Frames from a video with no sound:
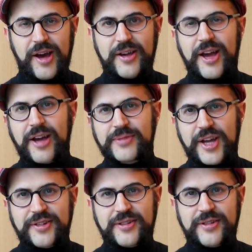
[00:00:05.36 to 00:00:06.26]
Hi, I'm
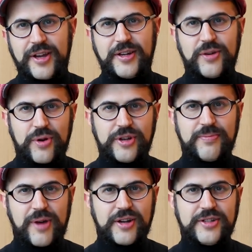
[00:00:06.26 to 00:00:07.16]
Daniel, and I work
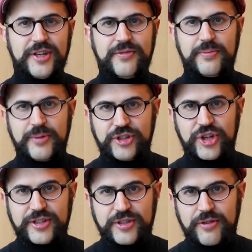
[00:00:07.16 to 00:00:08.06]
in marketing for P
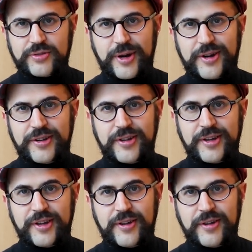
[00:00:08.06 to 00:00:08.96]
G S Software.
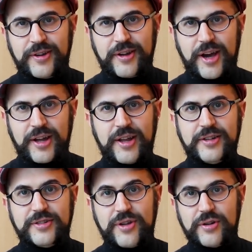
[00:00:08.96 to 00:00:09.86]
I'd
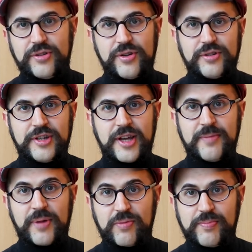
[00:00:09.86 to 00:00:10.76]
like to talk to you today
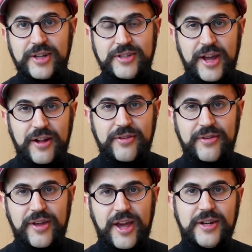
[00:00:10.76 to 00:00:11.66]
about men's health,
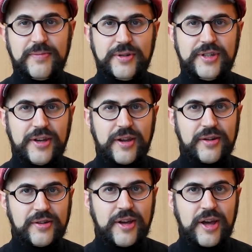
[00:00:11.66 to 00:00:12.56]
and in
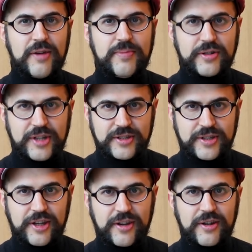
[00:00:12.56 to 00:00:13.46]
particular about
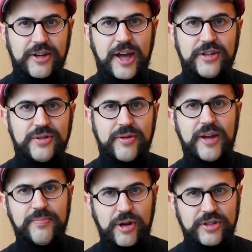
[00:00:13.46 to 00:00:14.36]
testicular cancer
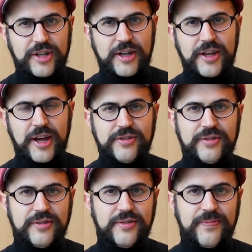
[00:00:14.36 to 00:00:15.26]
and prostate
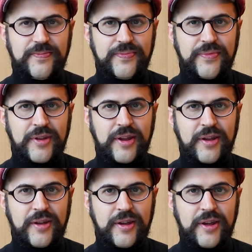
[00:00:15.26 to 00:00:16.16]
cancer.
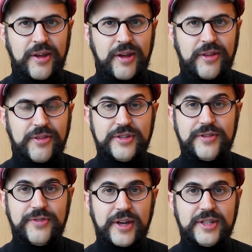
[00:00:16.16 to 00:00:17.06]
This
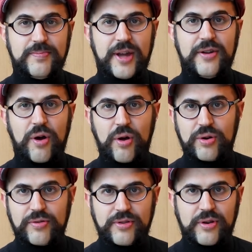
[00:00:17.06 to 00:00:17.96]
affects men all
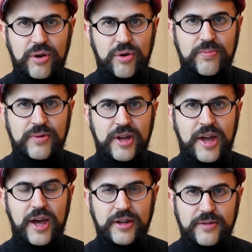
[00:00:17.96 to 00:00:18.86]
over the globe,
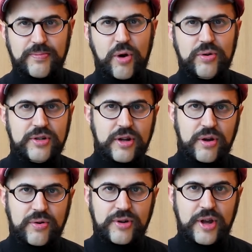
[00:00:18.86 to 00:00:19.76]
and in Poland
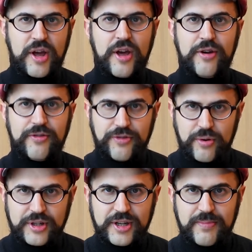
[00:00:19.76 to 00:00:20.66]
alone,
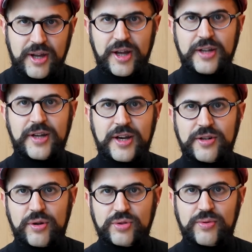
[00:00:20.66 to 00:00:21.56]
fourteen men are
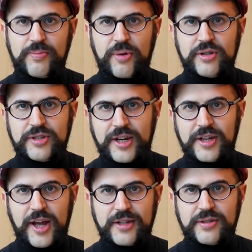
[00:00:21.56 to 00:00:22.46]
diagnosed with prostate
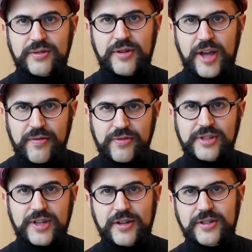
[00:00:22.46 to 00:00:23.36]
cancer every
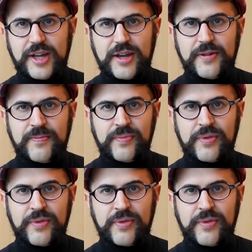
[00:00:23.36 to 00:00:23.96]
single day,